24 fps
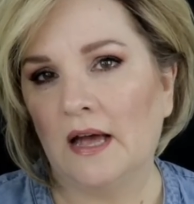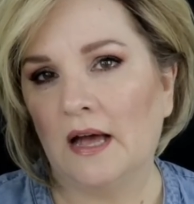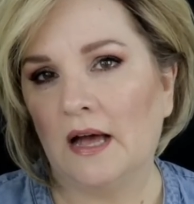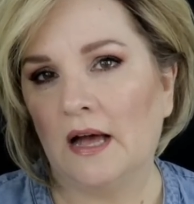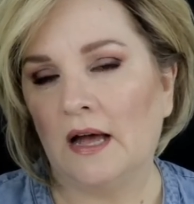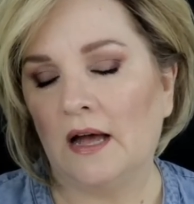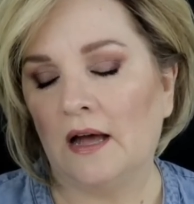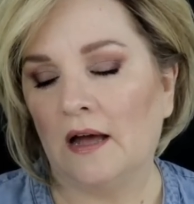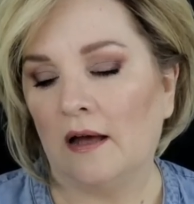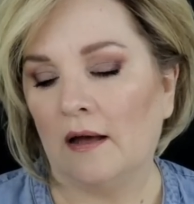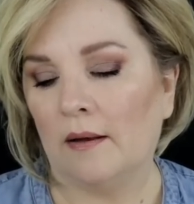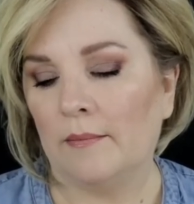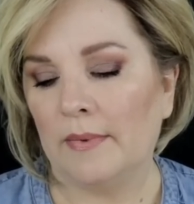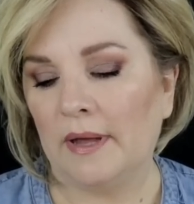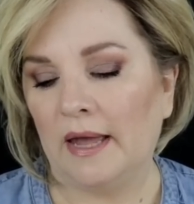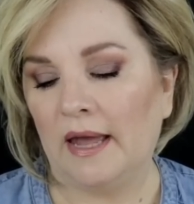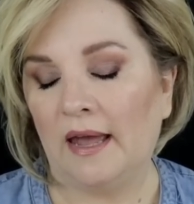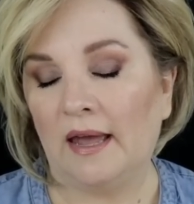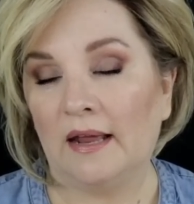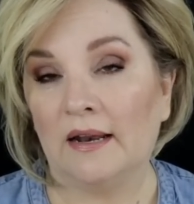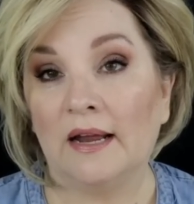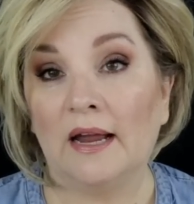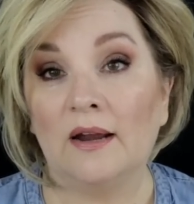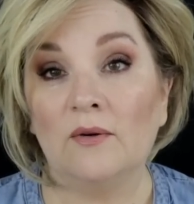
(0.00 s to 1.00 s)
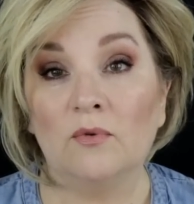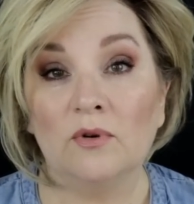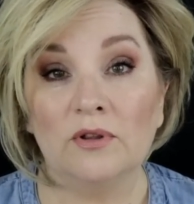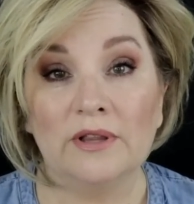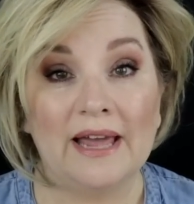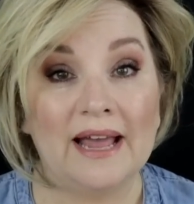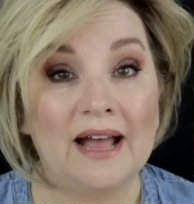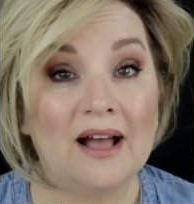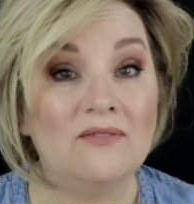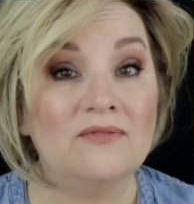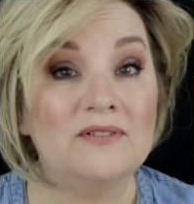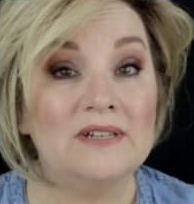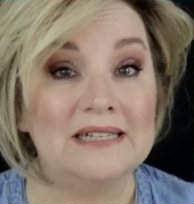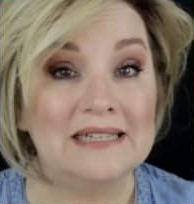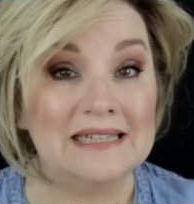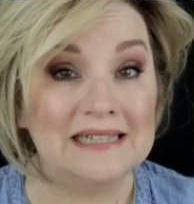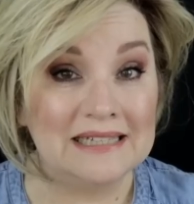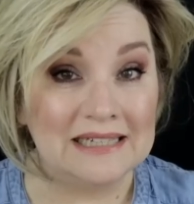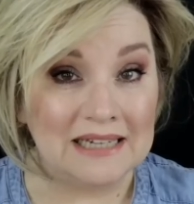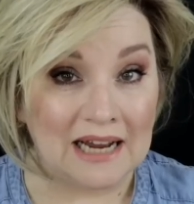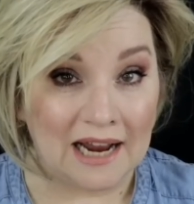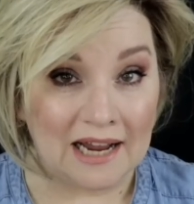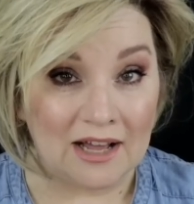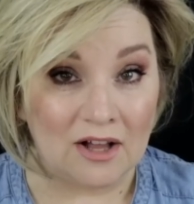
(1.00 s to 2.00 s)
um, and i really have to
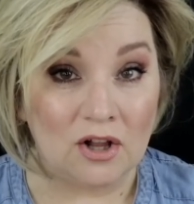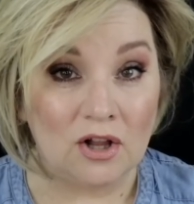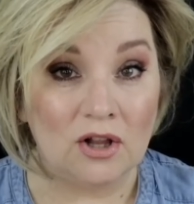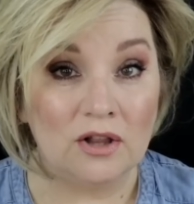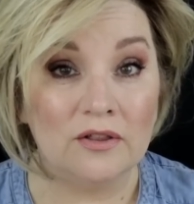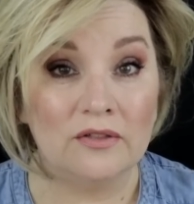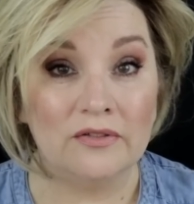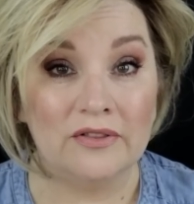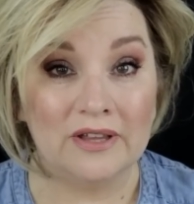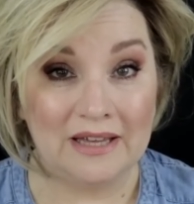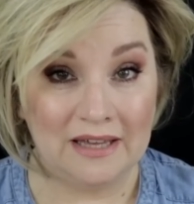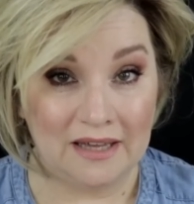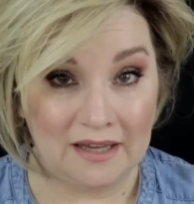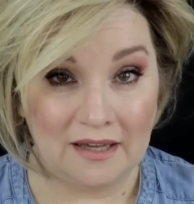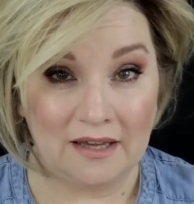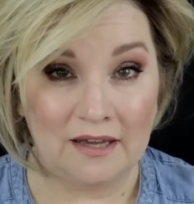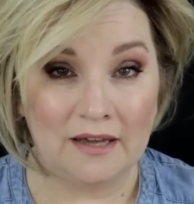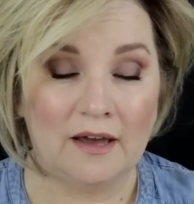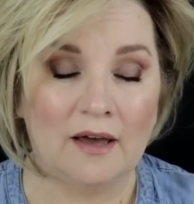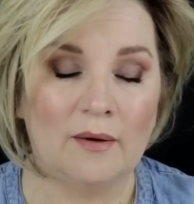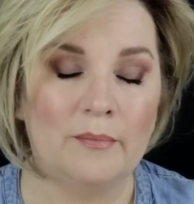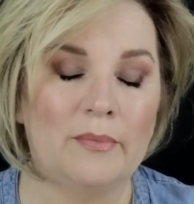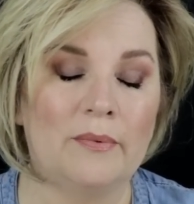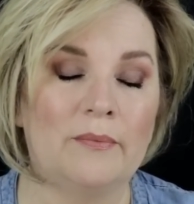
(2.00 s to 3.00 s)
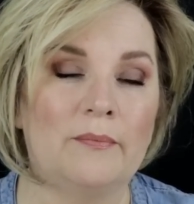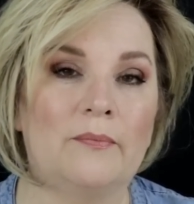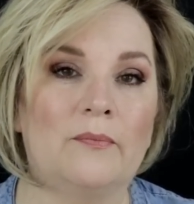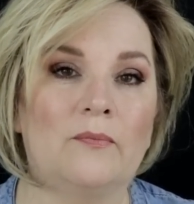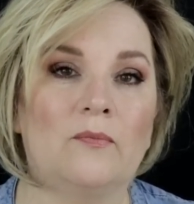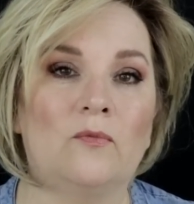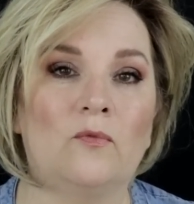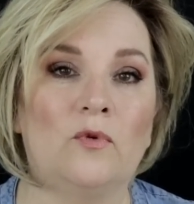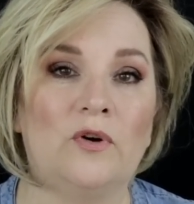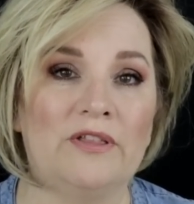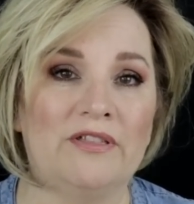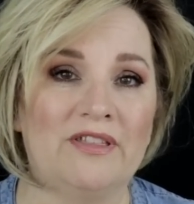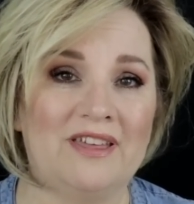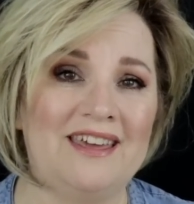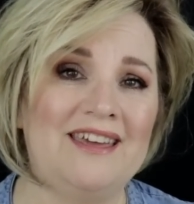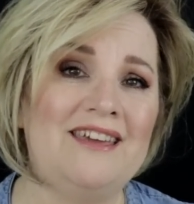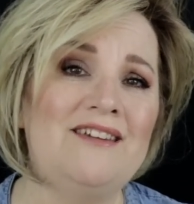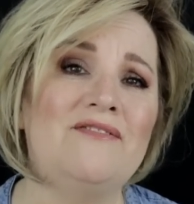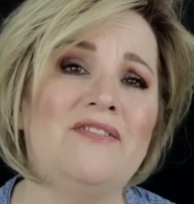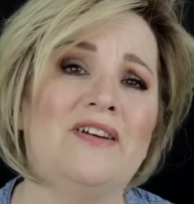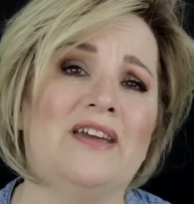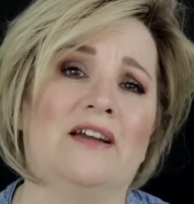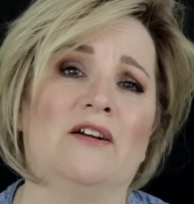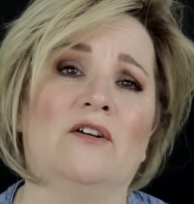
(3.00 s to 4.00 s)
style the gigi up with
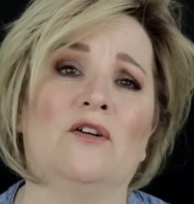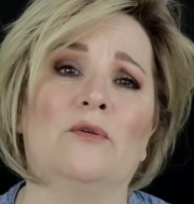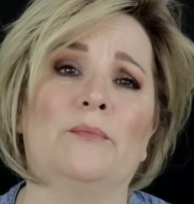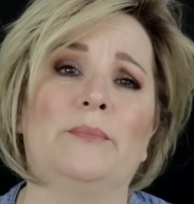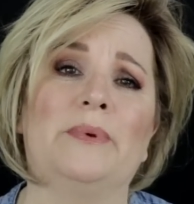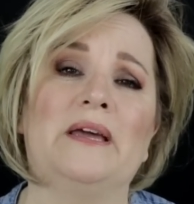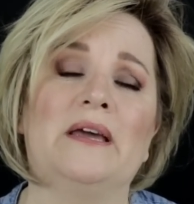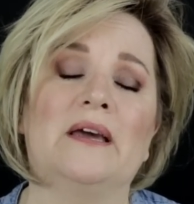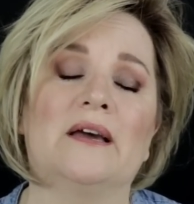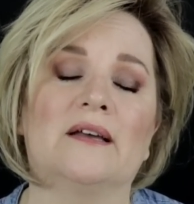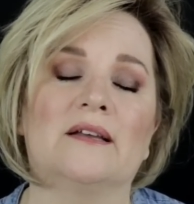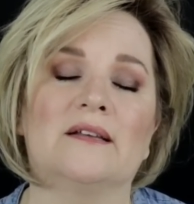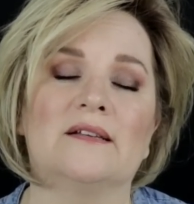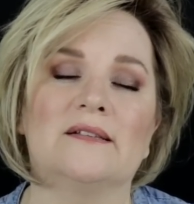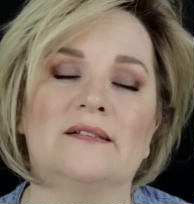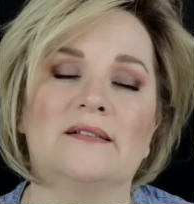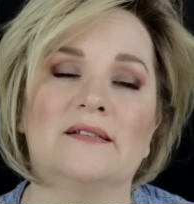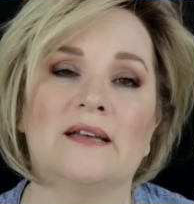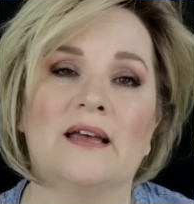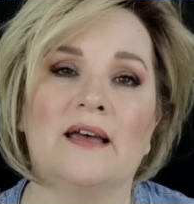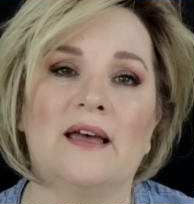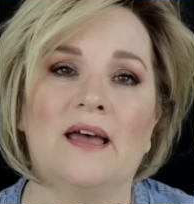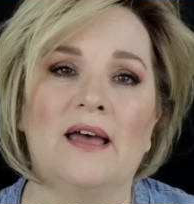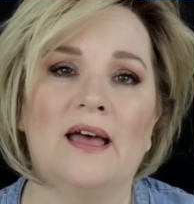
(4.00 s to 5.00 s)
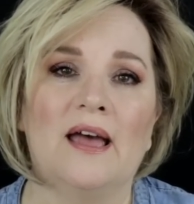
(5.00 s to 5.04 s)
eve here because